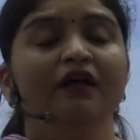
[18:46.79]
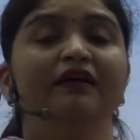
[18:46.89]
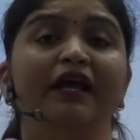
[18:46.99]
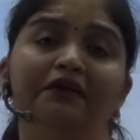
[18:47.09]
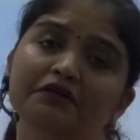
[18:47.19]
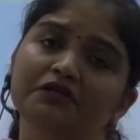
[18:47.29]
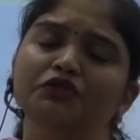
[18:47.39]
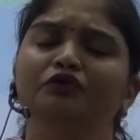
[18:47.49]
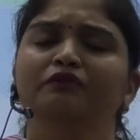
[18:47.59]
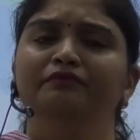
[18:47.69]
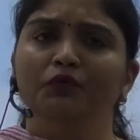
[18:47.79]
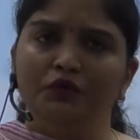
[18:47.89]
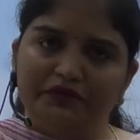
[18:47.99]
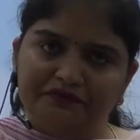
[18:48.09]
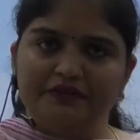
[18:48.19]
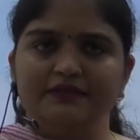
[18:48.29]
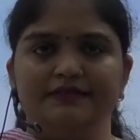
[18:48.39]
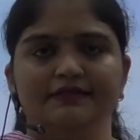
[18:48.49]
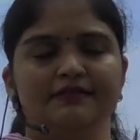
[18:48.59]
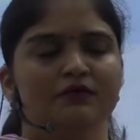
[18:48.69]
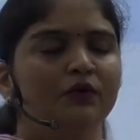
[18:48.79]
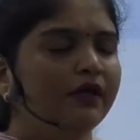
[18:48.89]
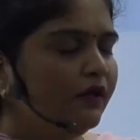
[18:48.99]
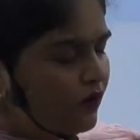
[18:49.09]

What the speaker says: Recognition of more differences, okay?